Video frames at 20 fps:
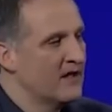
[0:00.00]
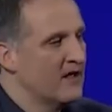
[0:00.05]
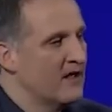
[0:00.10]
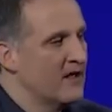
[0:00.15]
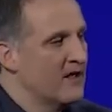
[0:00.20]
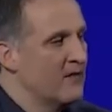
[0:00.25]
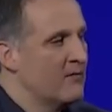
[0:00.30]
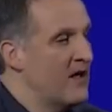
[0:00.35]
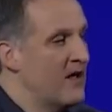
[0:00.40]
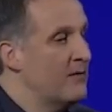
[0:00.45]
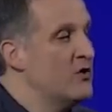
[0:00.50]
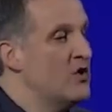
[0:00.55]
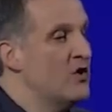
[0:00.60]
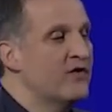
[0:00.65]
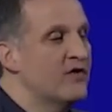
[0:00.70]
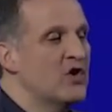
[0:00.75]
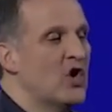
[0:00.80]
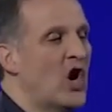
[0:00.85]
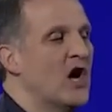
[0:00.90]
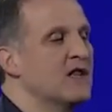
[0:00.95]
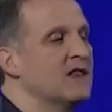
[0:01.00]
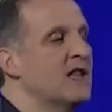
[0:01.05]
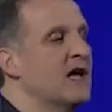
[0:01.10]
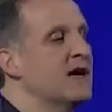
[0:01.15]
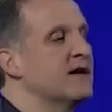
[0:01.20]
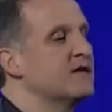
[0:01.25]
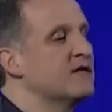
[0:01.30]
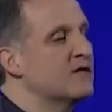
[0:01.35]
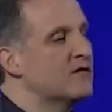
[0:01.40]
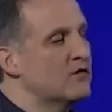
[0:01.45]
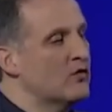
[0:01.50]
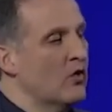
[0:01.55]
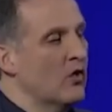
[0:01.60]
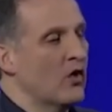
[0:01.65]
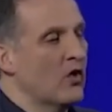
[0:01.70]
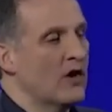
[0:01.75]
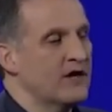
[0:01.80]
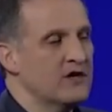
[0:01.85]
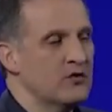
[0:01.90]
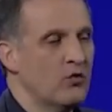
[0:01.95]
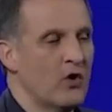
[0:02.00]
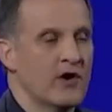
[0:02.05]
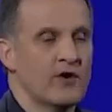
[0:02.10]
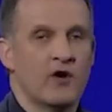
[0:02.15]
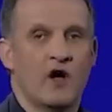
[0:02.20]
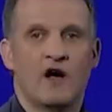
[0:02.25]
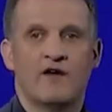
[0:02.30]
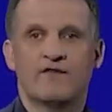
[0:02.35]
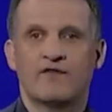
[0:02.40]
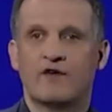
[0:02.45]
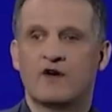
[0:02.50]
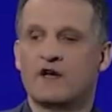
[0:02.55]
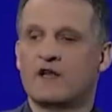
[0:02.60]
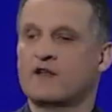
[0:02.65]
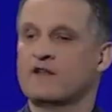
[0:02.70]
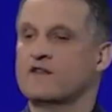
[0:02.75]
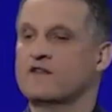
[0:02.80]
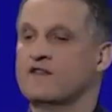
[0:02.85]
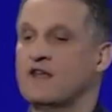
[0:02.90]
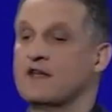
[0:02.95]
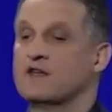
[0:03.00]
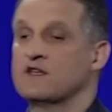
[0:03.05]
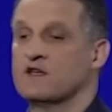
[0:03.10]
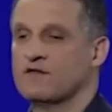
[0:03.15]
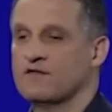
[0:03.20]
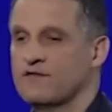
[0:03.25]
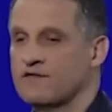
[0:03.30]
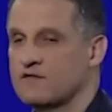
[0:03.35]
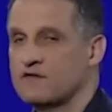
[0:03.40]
Is it worth a 45-minute wait standing in line for a